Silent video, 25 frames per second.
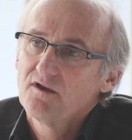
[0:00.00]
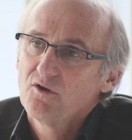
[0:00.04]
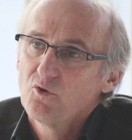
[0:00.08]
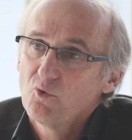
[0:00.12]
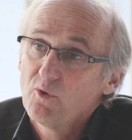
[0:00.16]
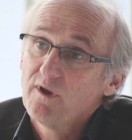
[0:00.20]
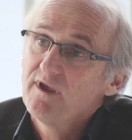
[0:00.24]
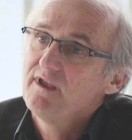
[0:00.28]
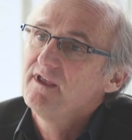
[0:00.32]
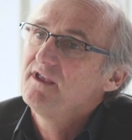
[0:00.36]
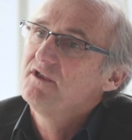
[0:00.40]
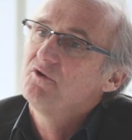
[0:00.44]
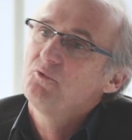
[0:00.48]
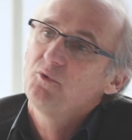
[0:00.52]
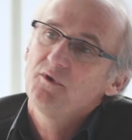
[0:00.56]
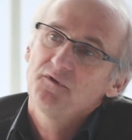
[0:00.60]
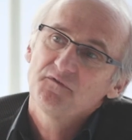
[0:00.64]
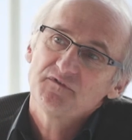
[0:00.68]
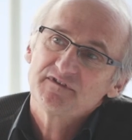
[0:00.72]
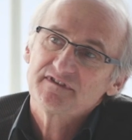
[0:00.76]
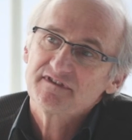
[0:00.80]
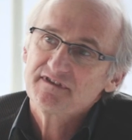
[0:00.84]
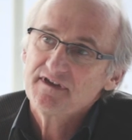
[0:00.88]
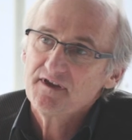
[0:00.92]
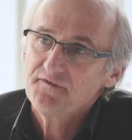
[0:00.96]
We're here
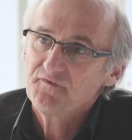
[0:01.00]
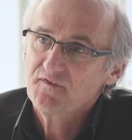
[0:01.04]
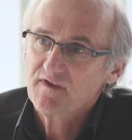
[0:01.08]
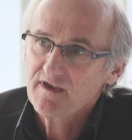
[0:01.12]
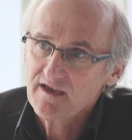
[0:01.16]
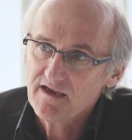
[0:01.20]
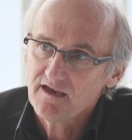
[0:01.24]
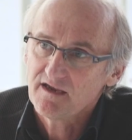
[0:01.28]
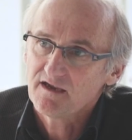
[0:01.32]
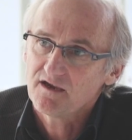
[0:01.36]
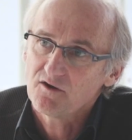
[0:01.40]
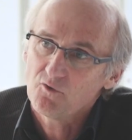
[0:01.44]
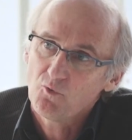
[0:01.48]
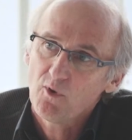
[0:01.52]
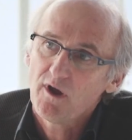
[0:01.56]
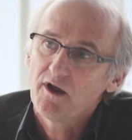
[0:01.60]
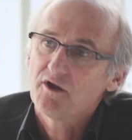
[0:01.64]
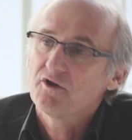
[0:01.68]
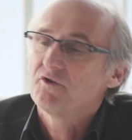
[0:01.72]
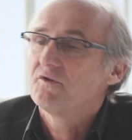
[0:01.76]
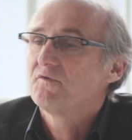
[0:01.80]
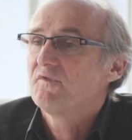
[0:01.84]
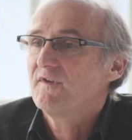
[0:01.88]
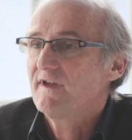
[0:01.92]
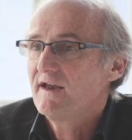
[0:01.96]
with Stef King,
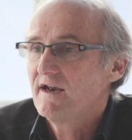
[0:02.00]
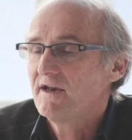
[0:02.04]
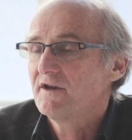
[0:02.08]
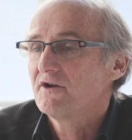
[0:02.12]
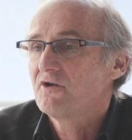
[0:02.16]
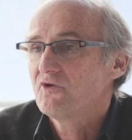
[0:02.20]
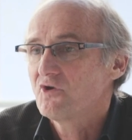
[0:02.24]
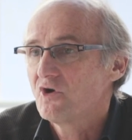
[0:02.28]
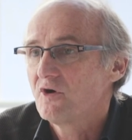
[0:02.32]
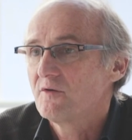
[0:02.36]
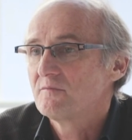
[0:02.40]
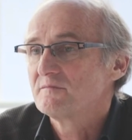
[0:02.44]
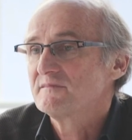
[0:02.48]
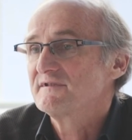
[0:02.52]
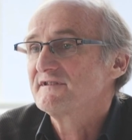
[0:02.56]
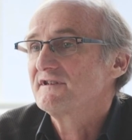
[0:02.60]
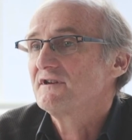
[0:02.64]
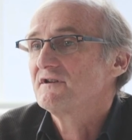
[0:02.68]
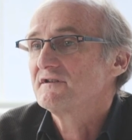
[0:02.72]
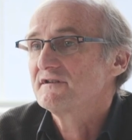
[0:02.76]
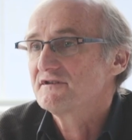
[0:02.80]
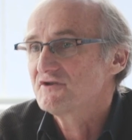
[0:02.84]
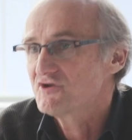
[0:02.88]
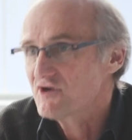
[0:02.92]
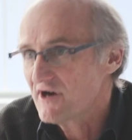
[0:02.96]
one of Elinchrom's
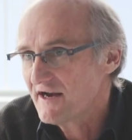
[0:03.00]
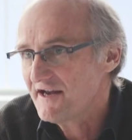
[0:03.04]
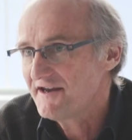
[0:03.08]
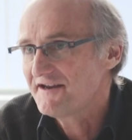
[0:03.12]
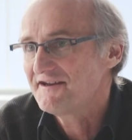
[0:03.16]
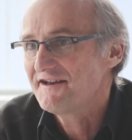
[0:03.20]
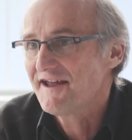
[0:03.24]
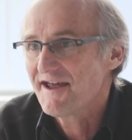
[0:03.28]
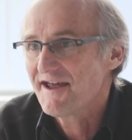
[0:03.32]
Australian